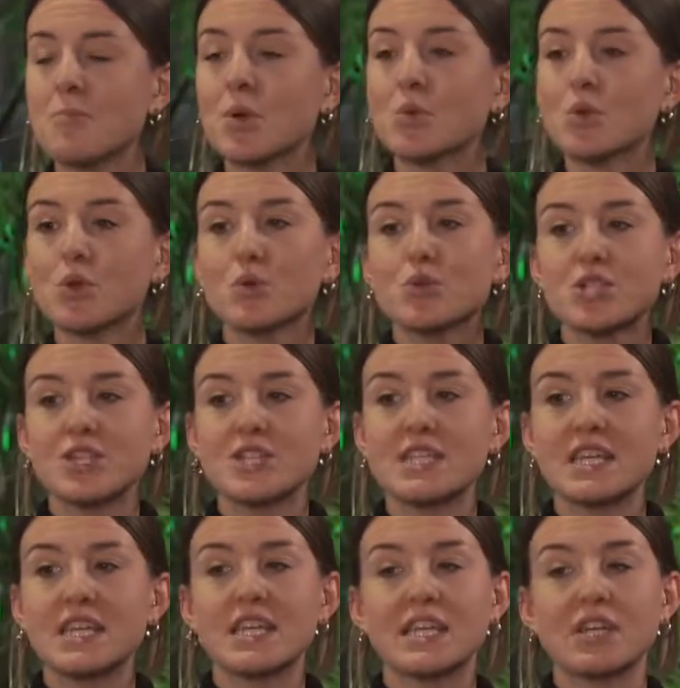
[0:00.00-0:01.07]
But we'll also
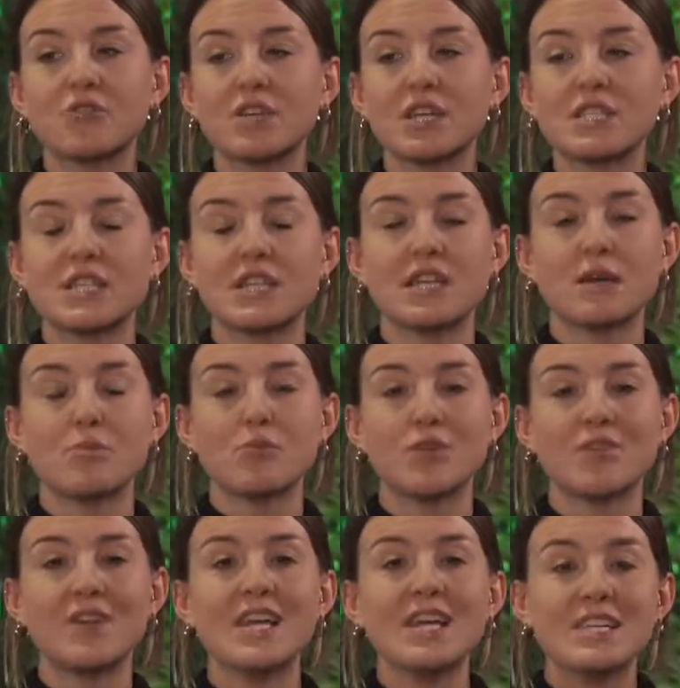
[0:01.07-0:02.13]
see an increase in the
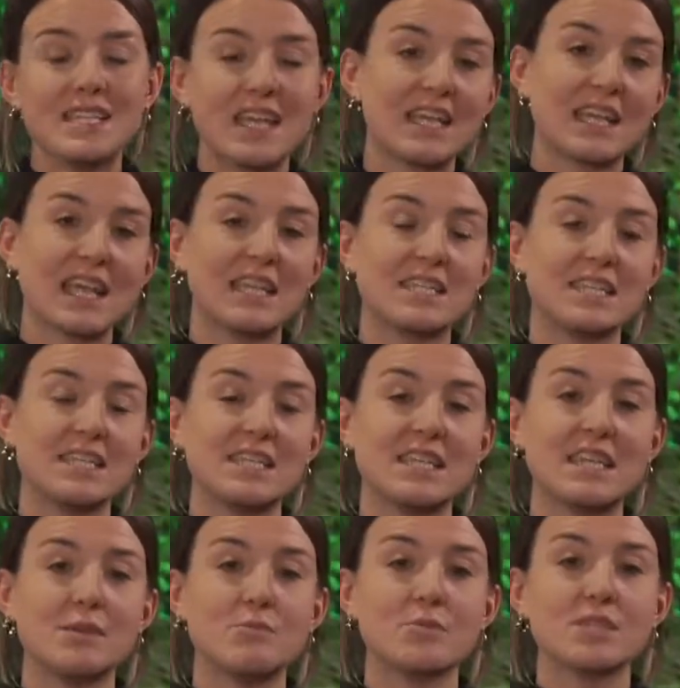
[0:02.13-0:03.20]
number of dedicated
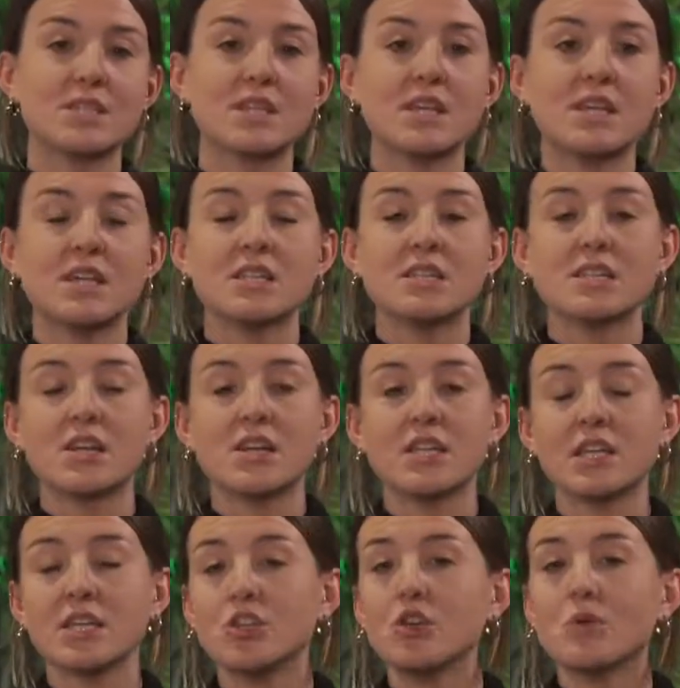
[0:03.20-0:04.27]
teams
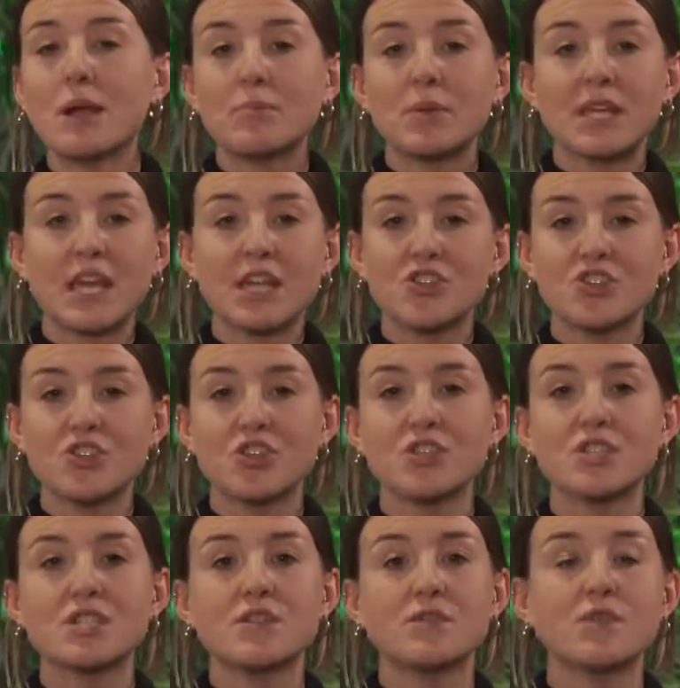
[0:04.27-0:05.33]
designing new
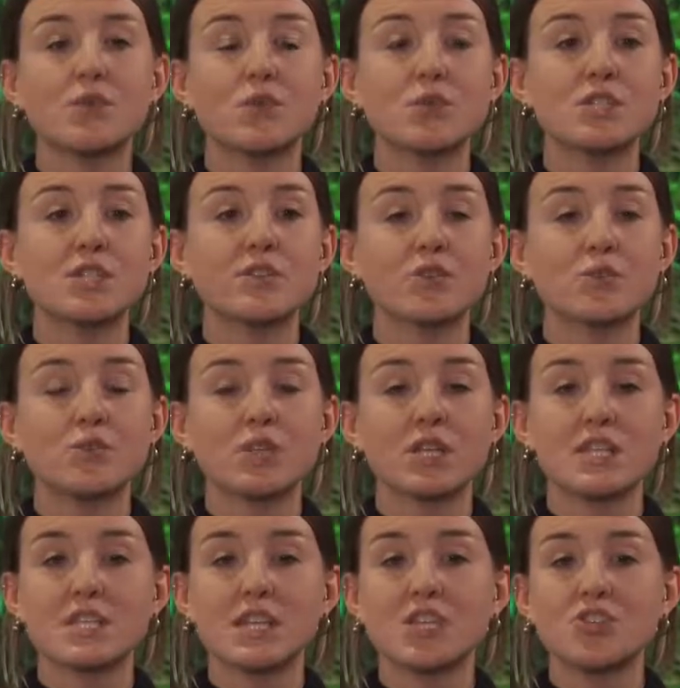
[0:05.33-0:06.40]
applications for different
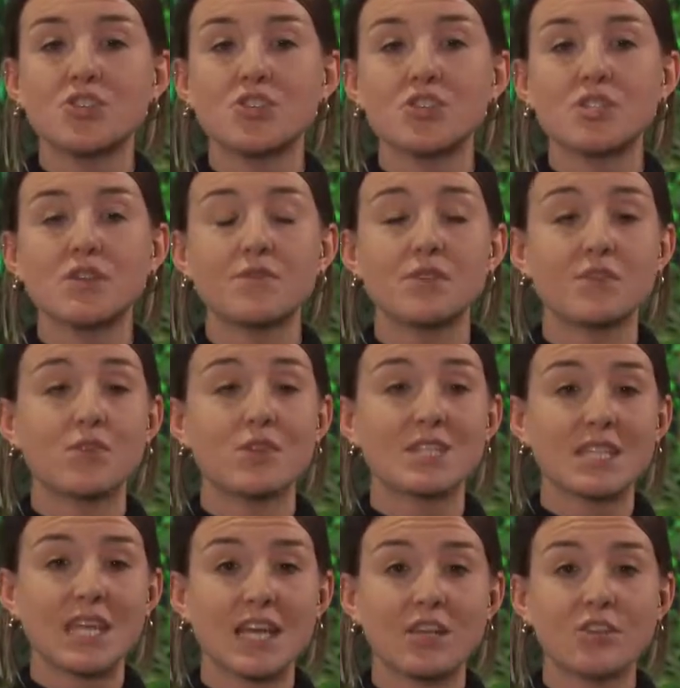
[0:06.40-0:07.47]
organizations of different
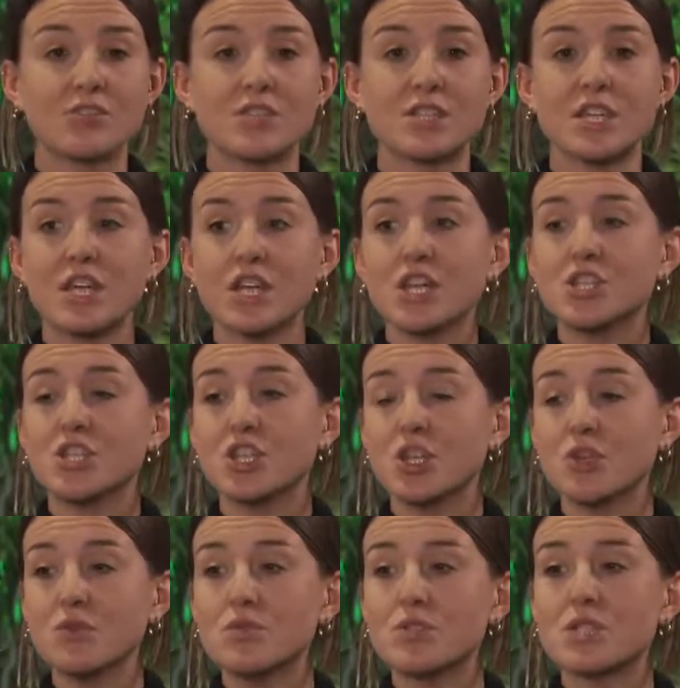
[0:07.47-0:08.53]
scales to
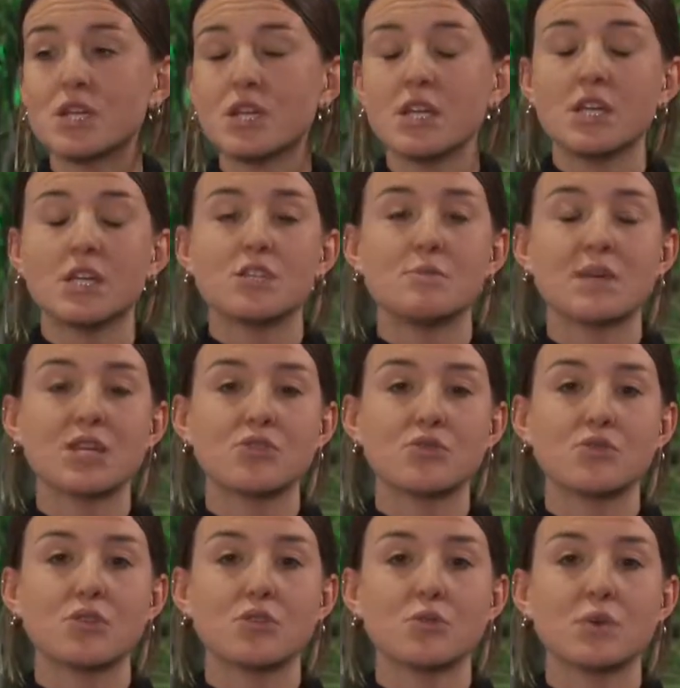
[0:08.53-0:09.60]
use to make
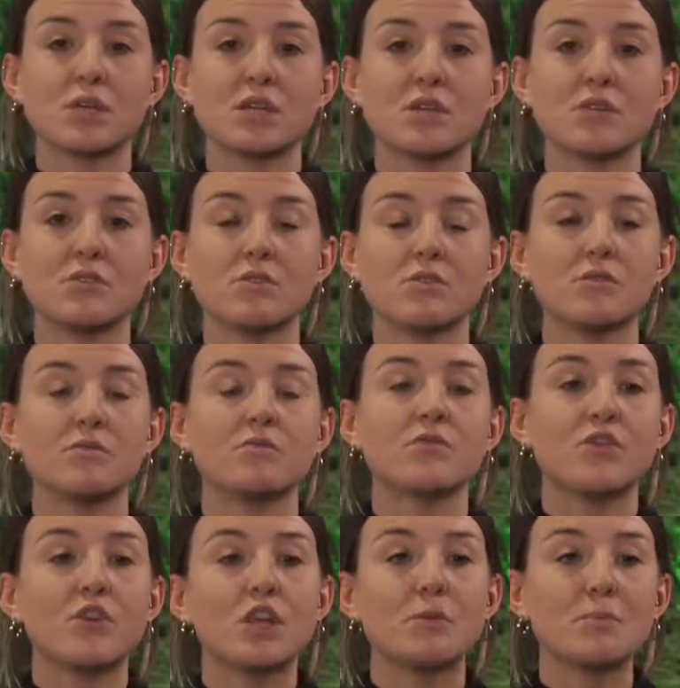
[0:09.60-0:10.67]
sure that we can
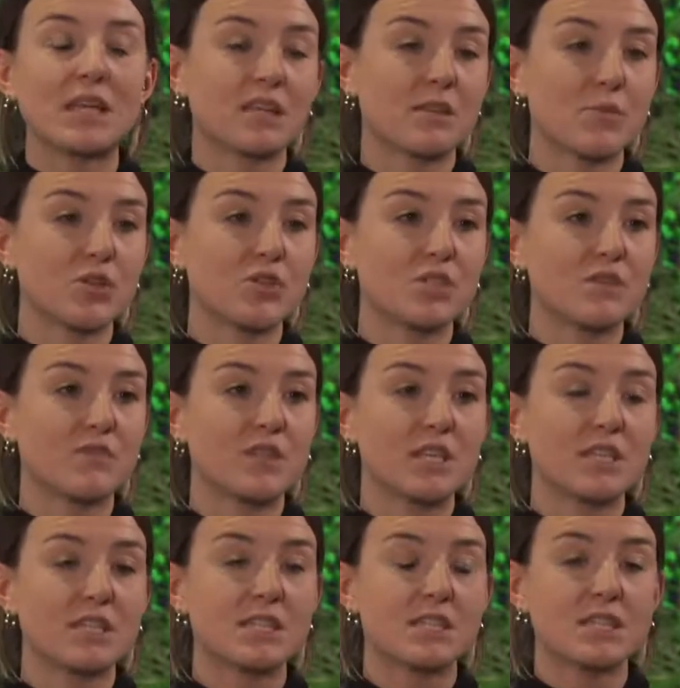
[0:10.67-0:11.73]
fully make the most of
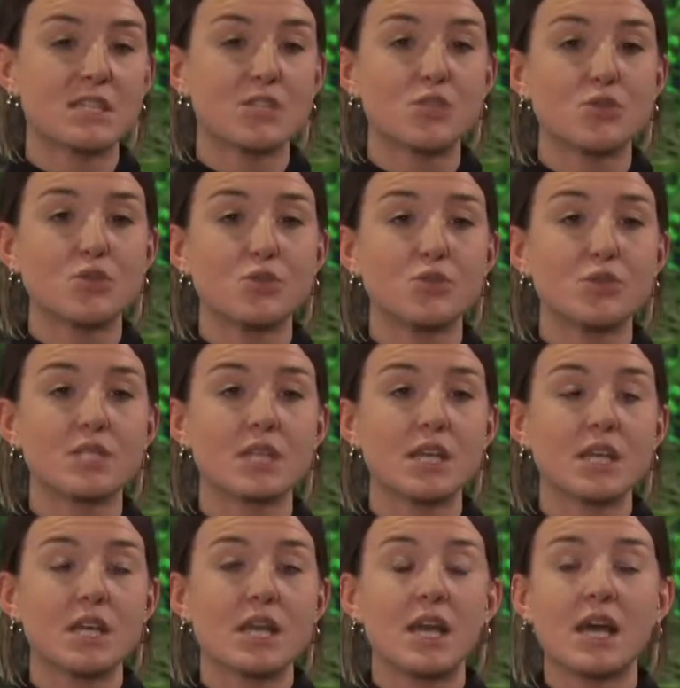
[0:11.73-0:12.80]
these tools
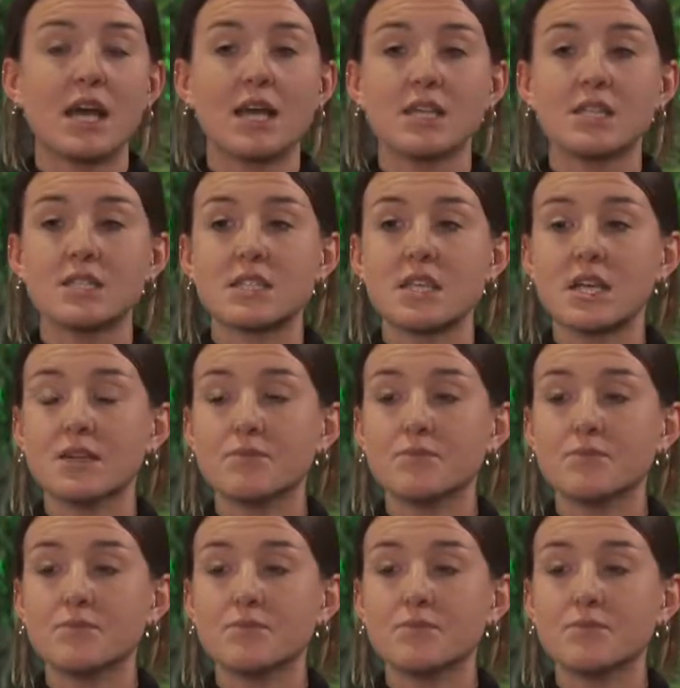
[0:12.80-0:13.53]
and